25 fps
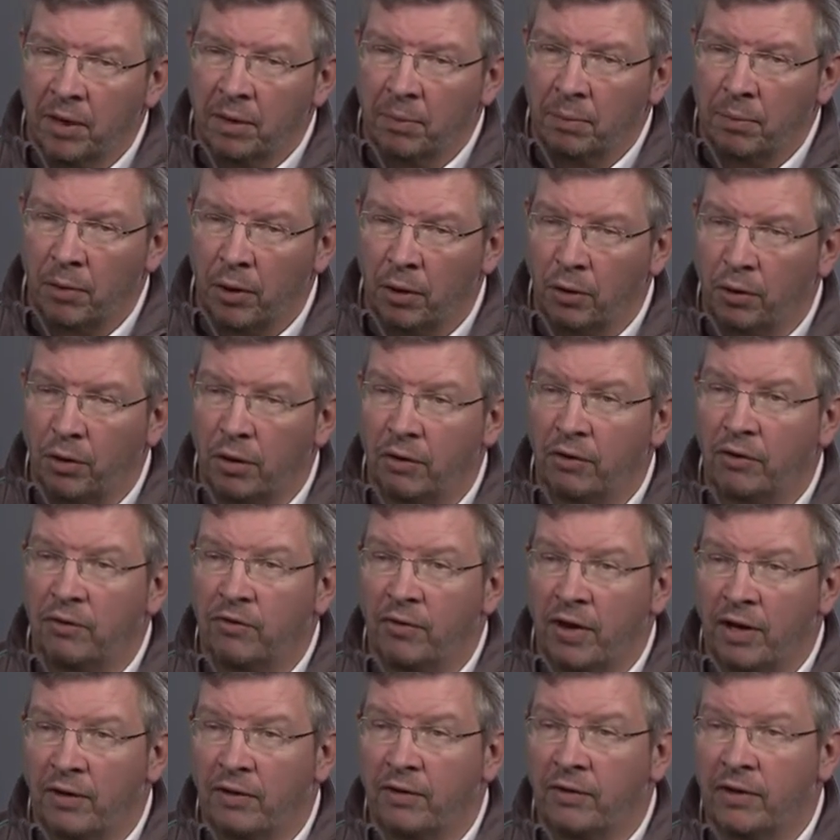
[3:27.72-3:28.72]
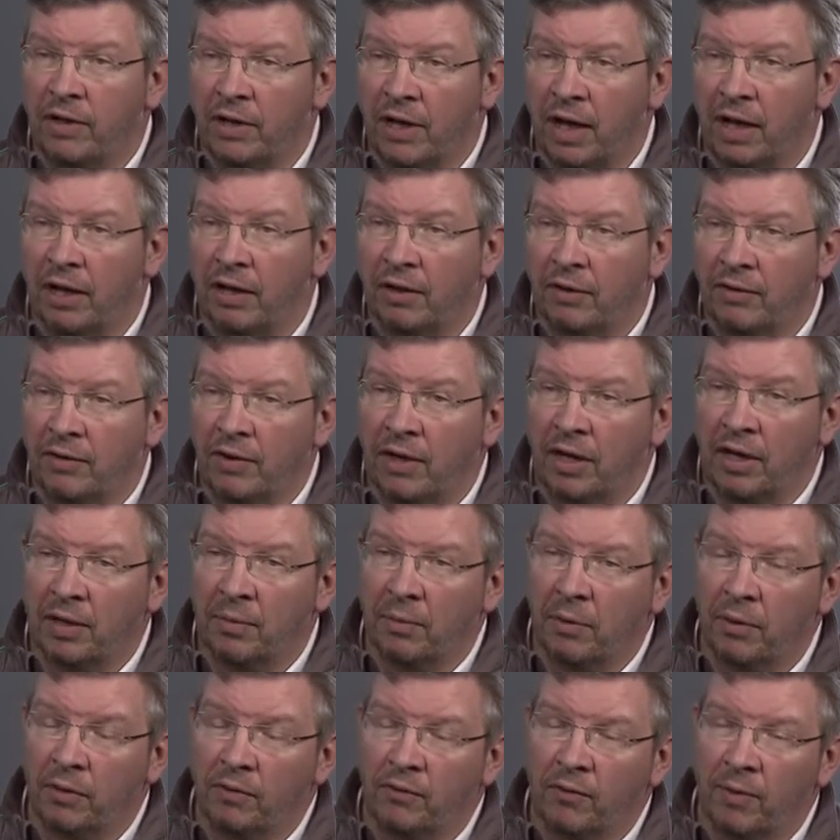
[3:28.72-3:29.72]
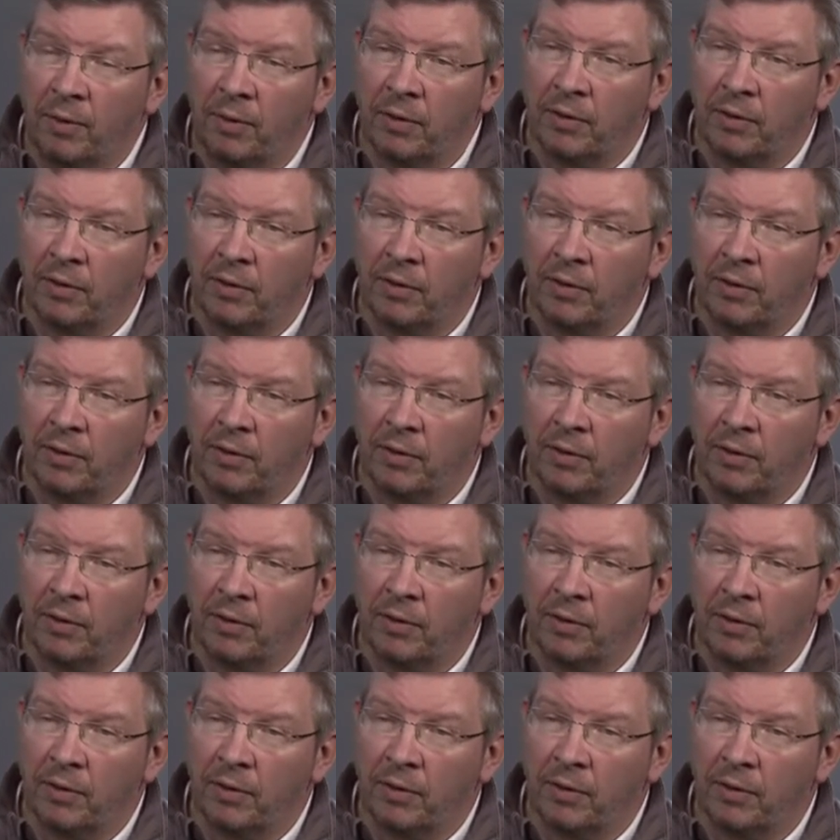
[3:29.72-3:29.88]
both those strengths together to get the most from